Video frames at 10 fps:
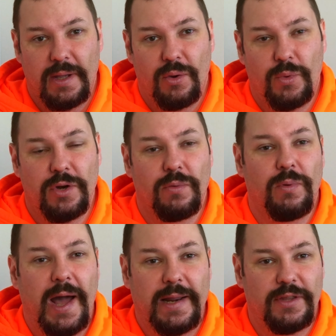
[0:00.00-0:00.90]
When you're
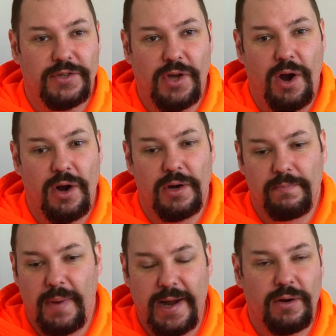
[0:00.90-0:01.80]
riding this hard,
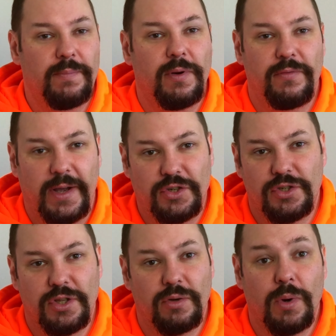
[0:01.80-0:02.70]
minor
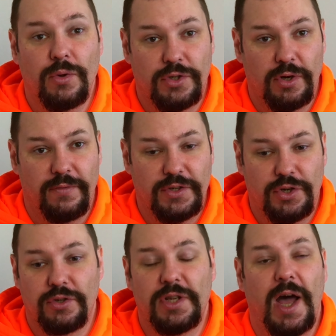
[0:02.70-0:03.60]
imperfections in the road surface,
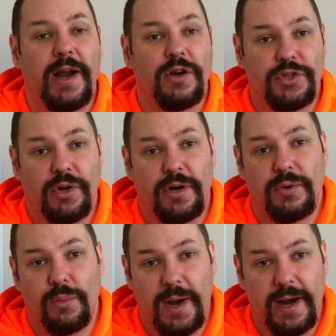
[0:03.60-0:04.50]
your tire's starting
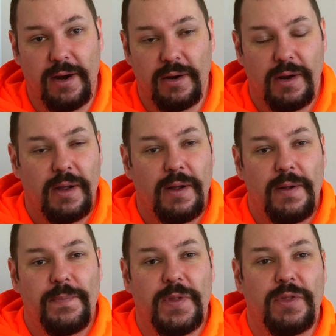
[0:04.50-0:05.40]
to wear.
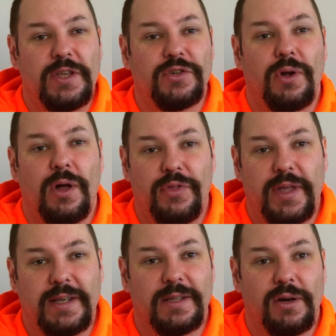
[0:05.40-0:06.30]
You know, these are all
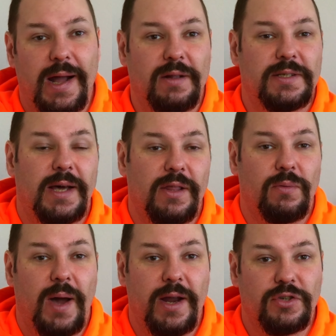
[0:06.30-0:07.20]
things that are outside of the
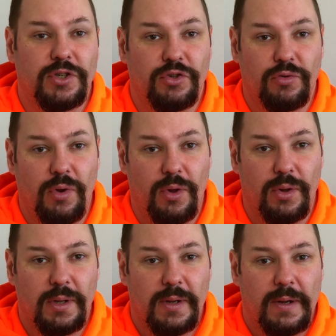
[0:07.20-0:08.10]
rider's
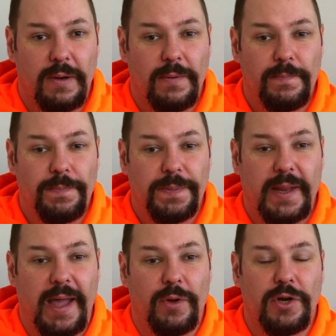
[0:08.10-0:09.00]
control.
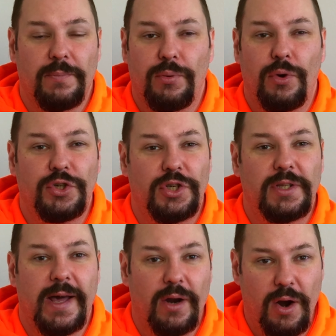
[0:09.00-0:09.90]
And when you're pushing
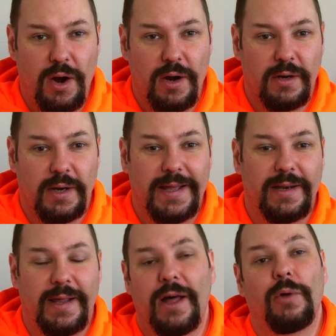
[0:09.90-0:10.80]
that hard,
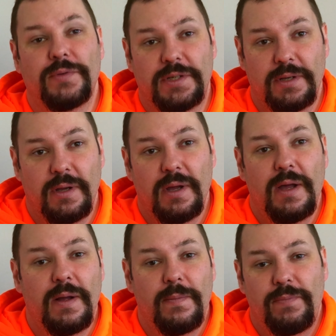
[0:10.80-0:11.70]
it helps.
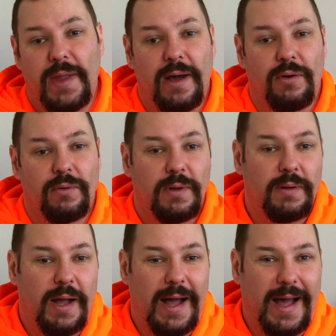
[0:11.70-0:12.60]
Now,
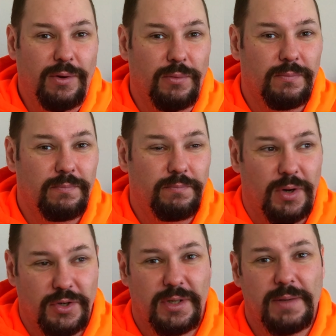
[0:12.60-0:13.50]
I don't
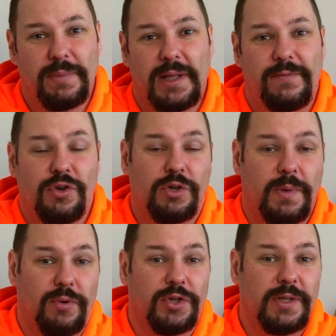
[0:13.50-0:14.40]
personally believe you should be
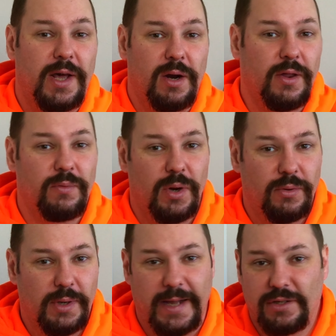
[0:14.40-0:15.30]
pushing that hard on the
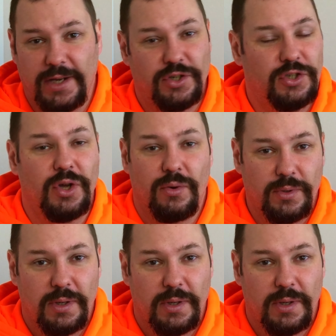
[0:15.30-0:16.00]
road. I just don't.